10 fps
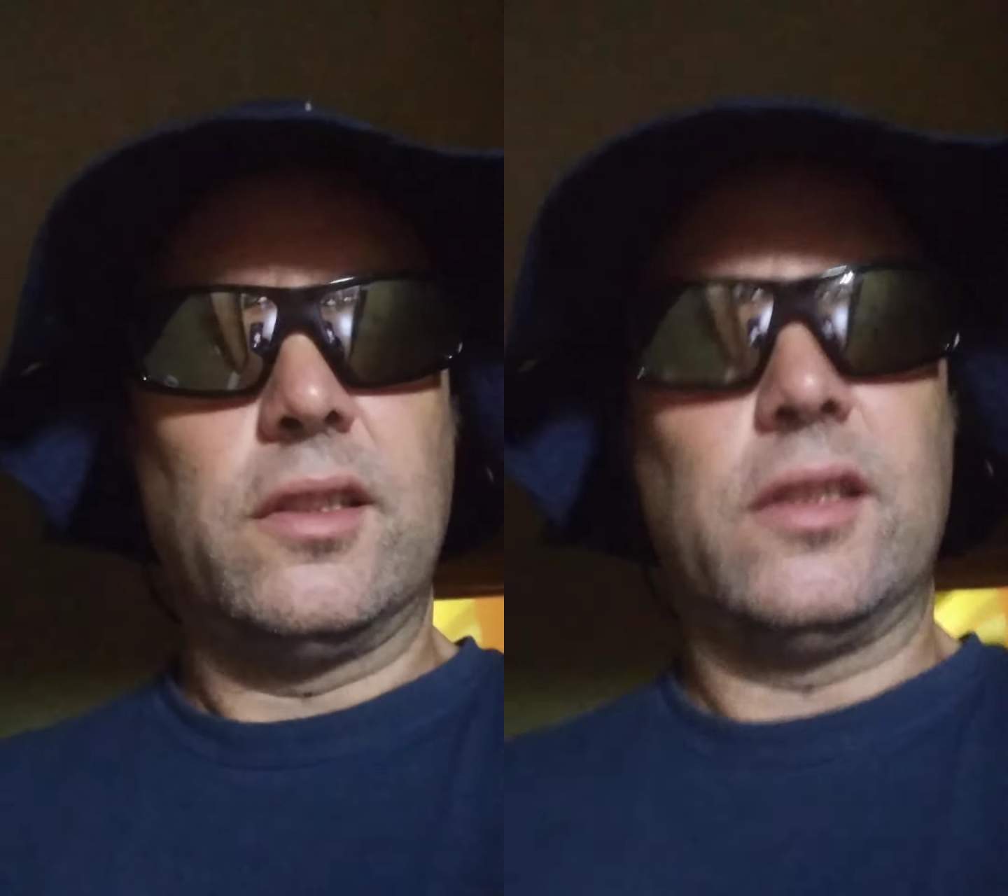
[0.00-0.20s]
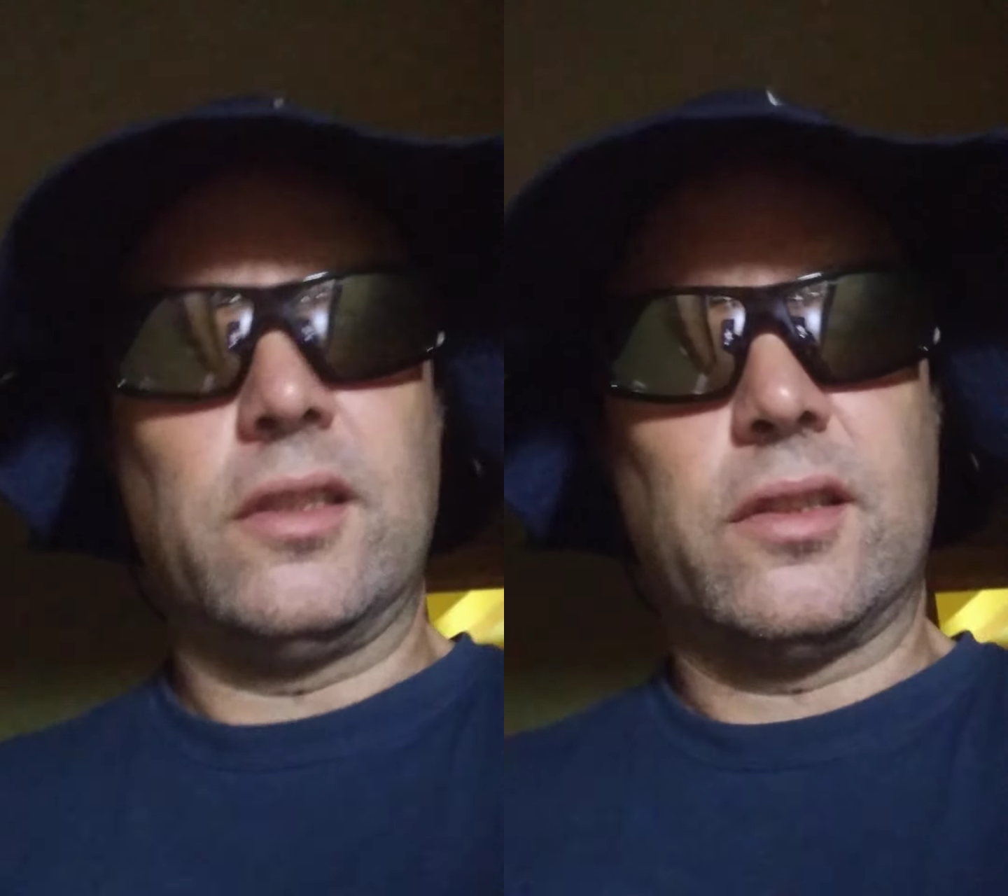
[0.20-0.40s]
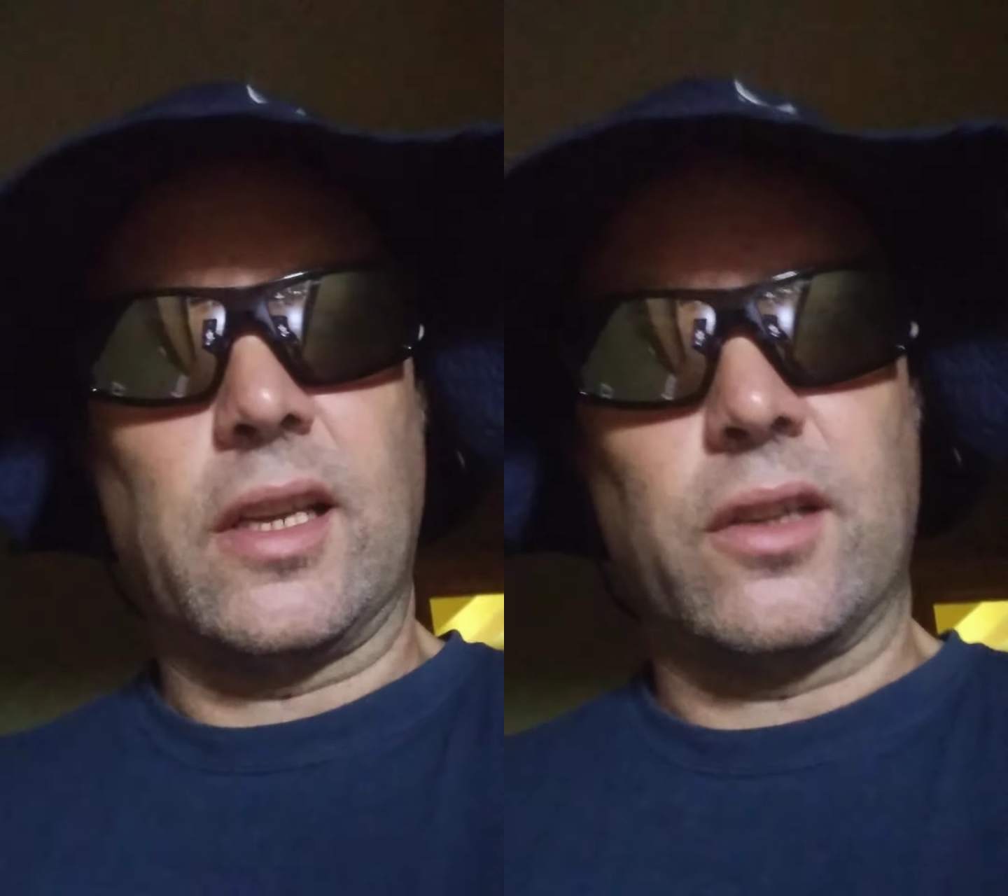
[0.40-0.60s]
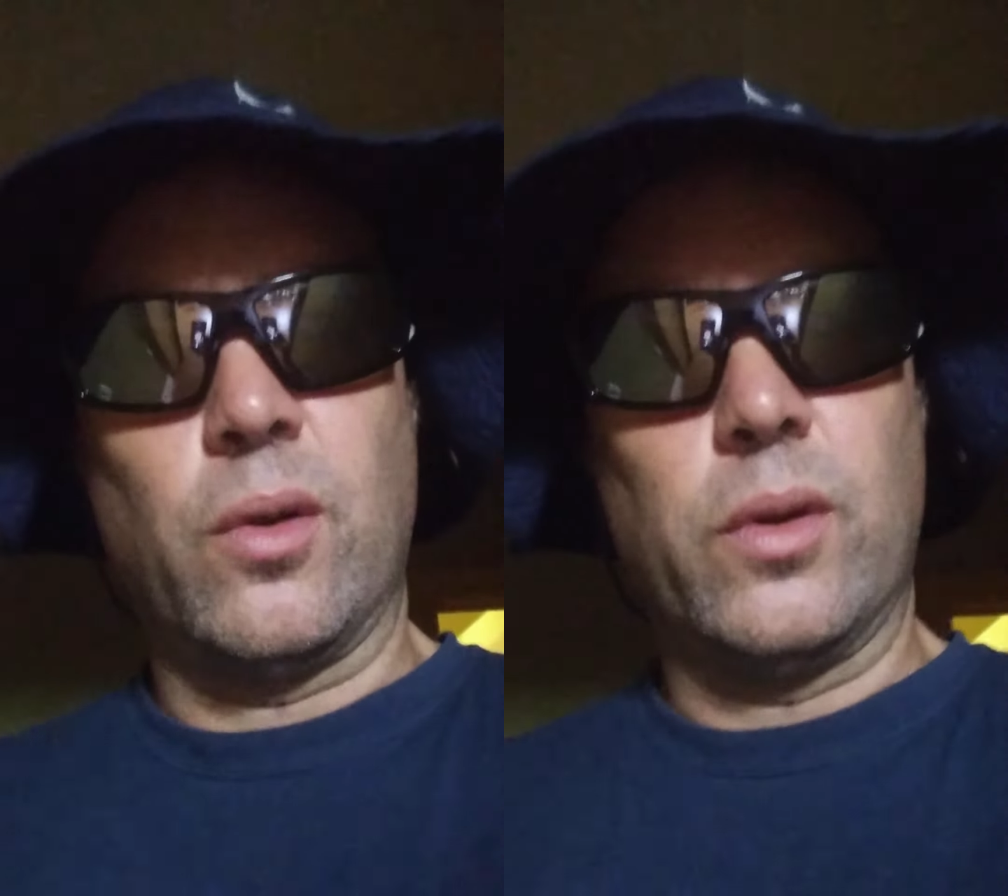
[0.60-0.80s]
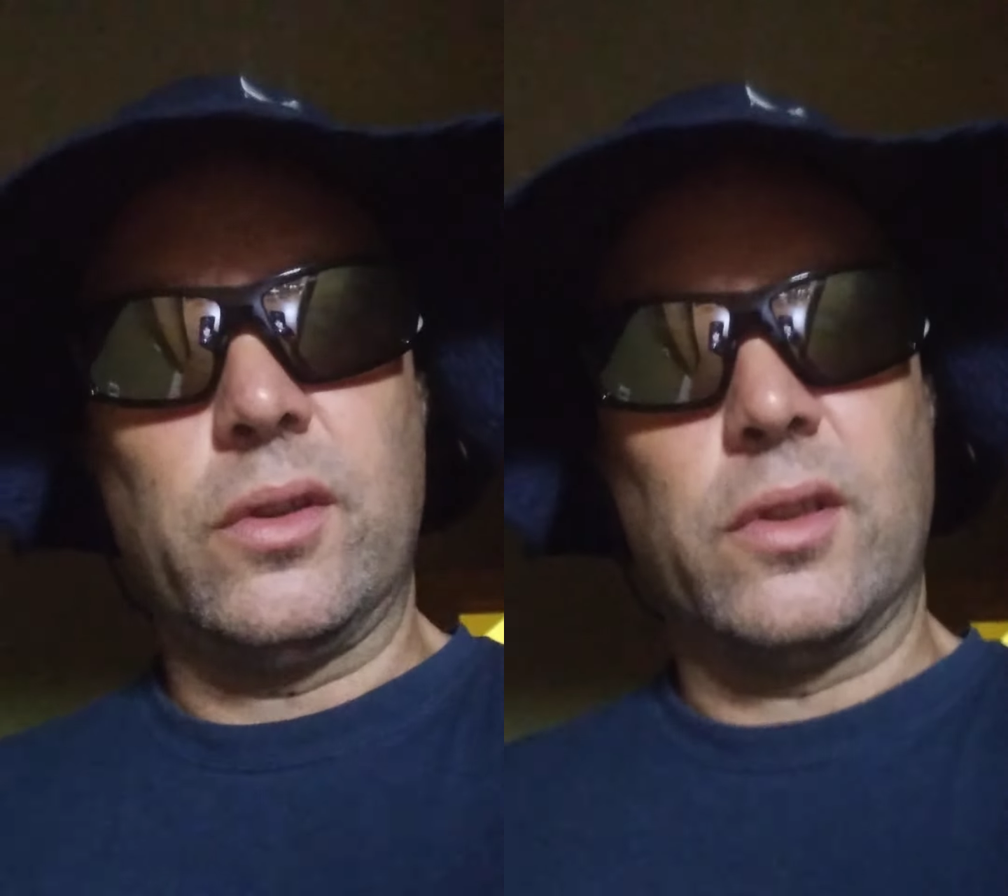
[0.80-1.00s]
It's like
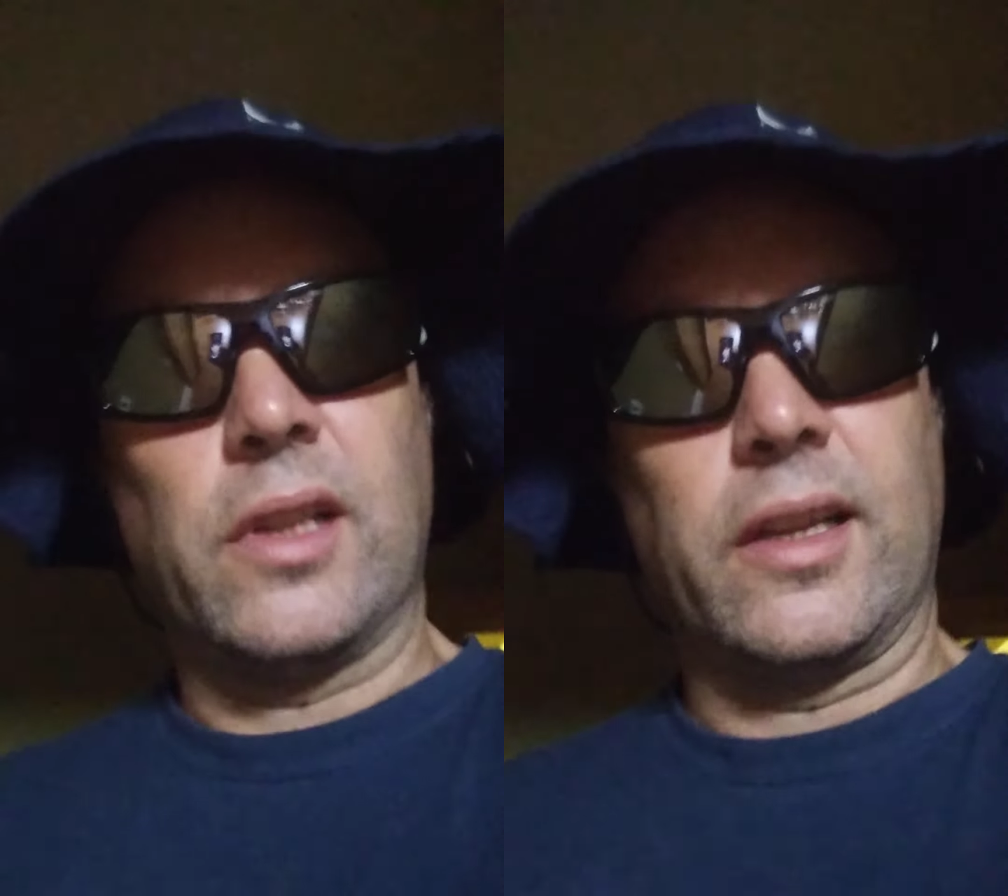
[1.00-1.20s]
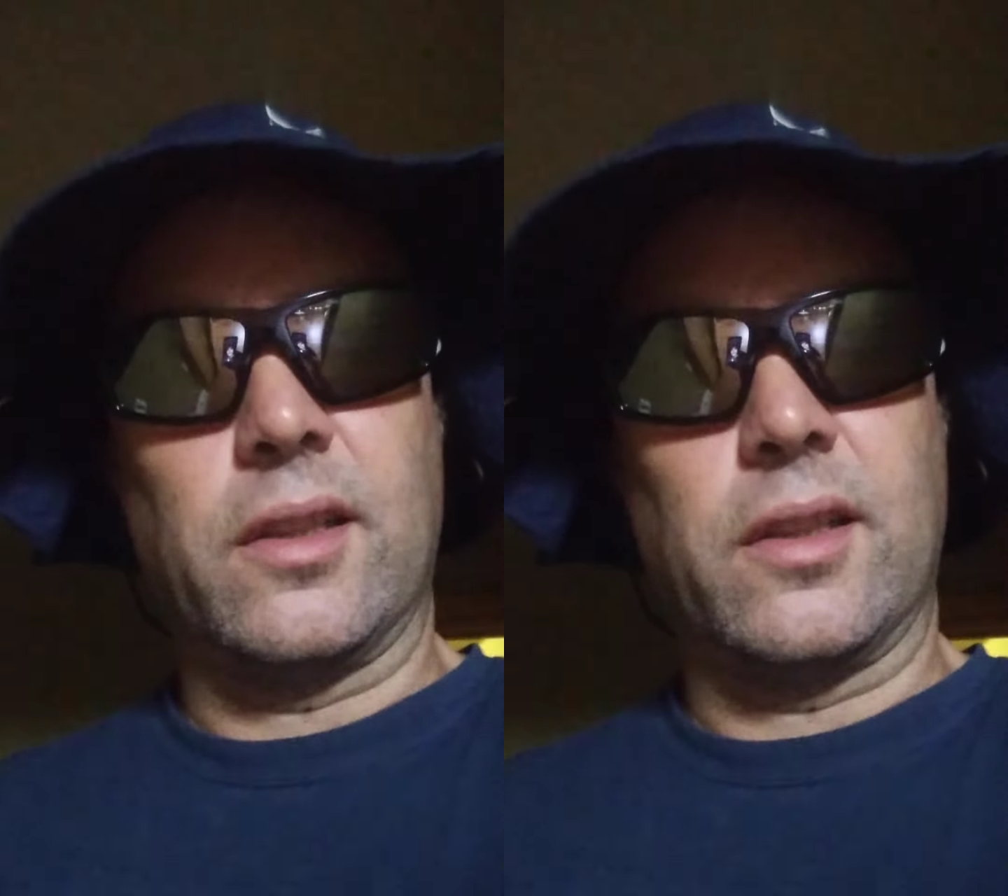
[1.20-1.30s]
going to like